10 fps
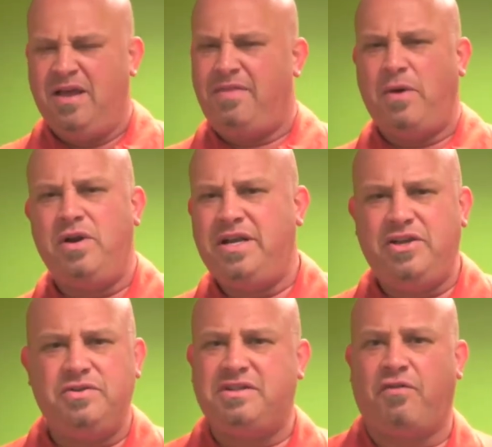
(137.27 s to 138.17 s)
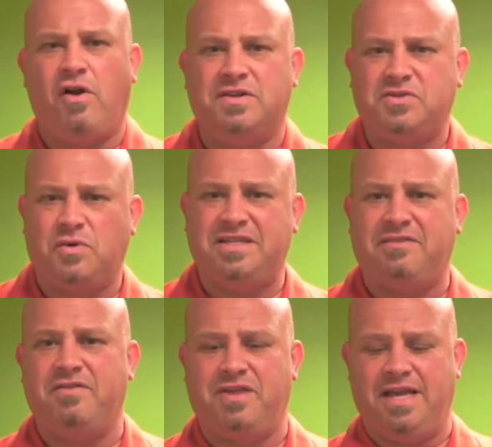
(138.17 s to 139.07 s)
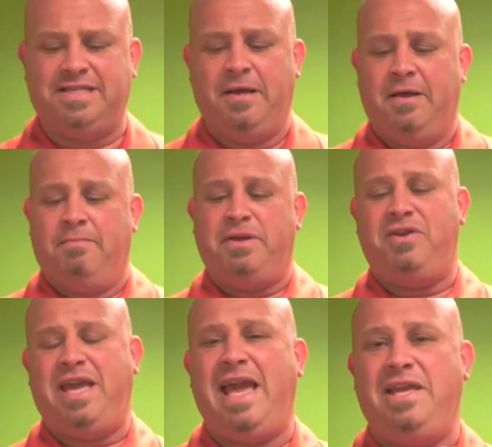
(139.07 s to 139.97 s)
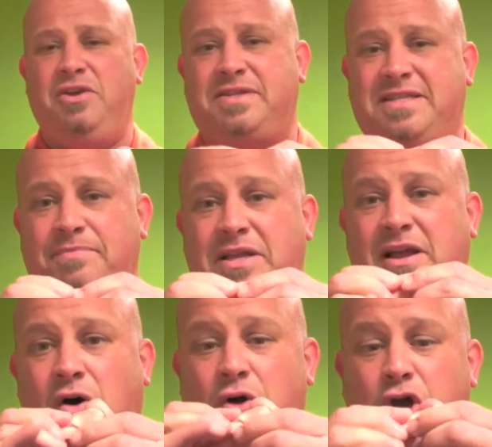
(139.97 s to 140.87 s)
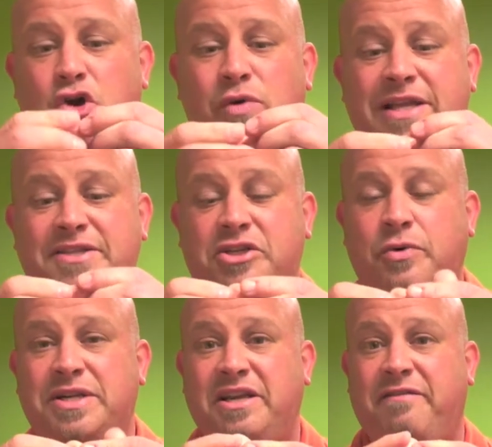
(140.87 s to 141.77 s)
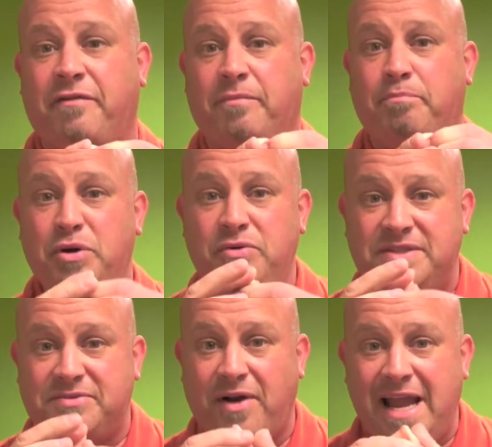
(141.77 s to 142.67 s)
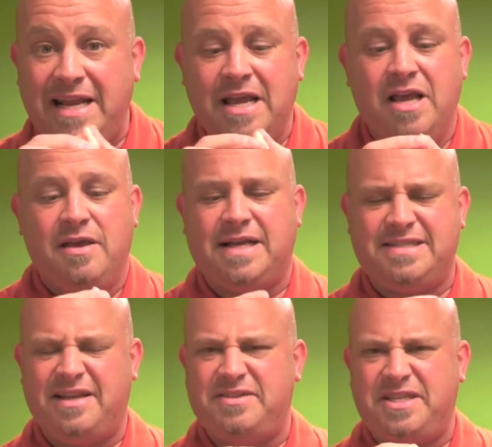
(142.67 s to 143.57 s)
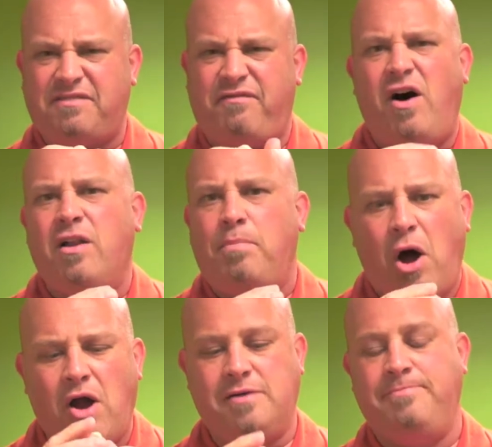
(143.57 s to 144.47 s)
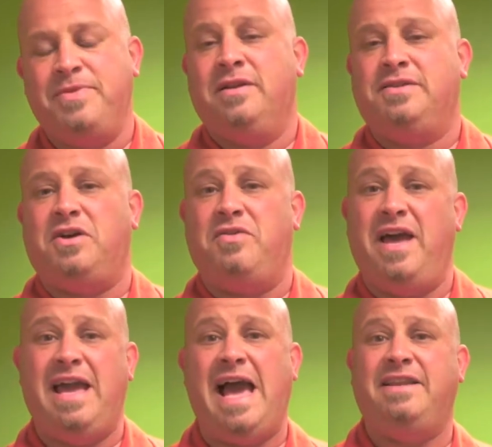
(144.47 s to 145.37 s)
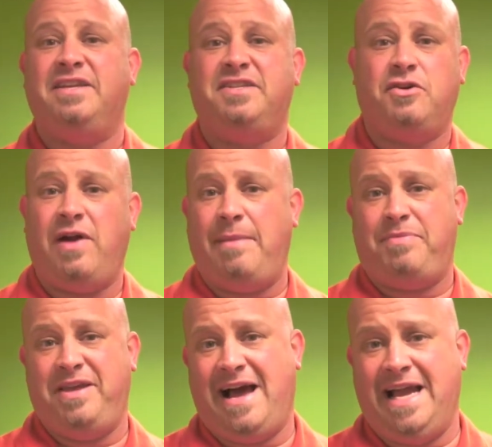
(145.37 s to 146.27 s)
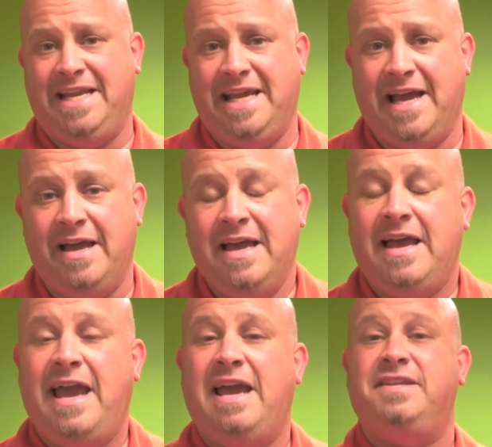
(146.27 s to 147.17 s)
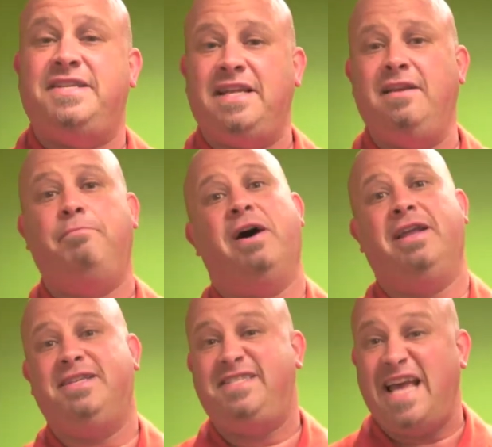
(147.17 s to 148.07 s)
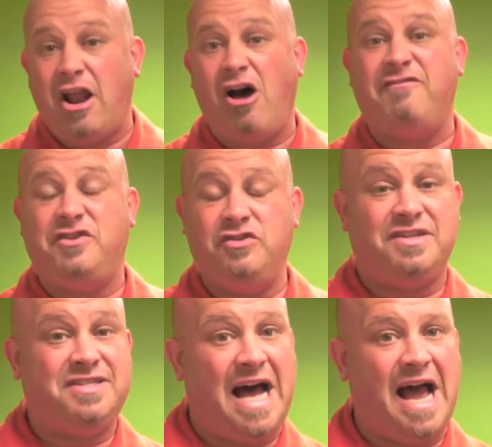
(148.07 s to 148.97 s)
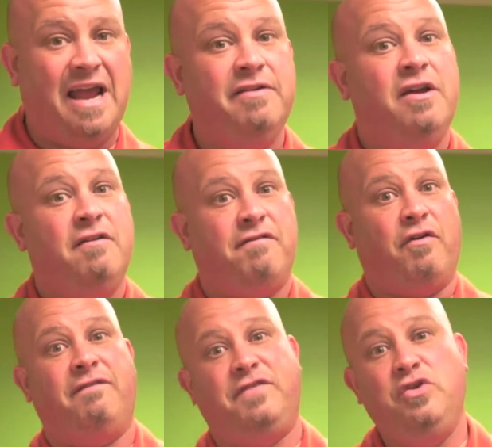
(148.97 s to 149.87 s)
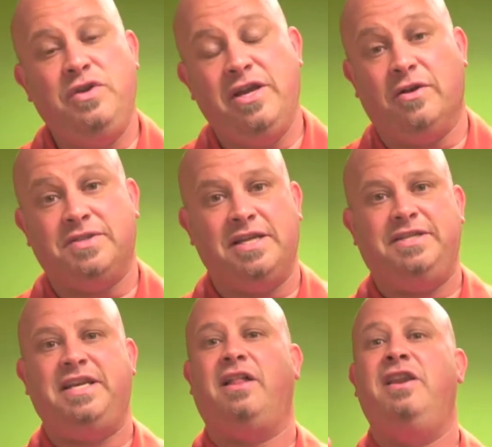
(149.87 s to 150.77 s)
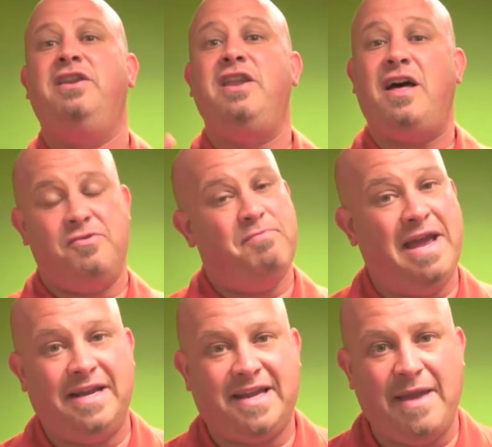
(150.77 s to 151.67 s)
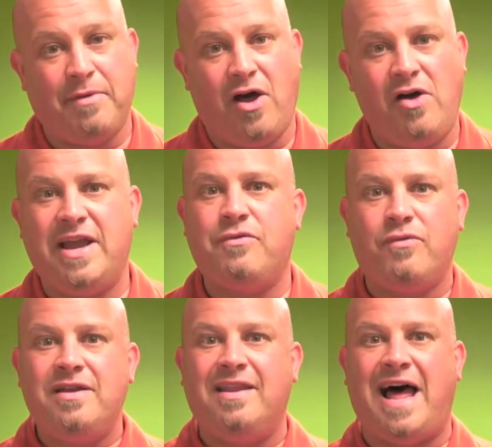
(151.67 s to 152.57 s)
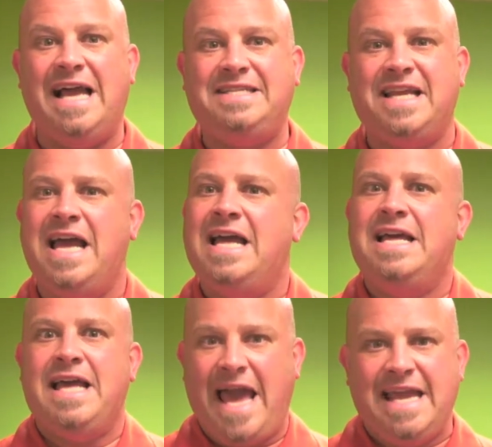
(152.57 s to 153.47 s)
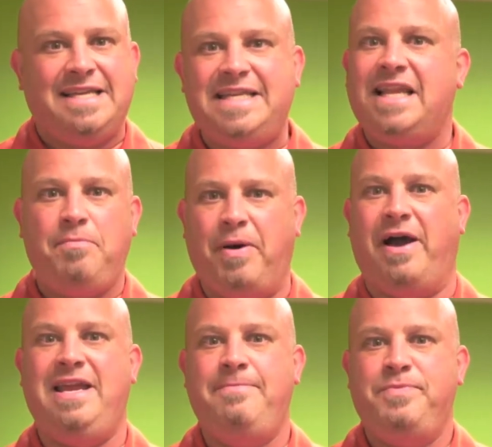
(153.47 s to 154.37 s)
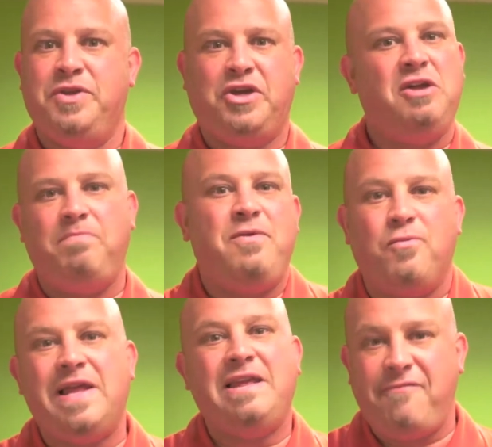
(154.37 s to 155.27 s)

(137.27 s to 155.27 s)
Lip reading: They wanted to use it for all sorts of different things. But you can't use something all gooey and squishy for boots, right? Because they'll just fall apart. So they had to scrap the idea. And Silly Putty set off to the side for a few years until another man came along and realized, hey, Silly Putty could be really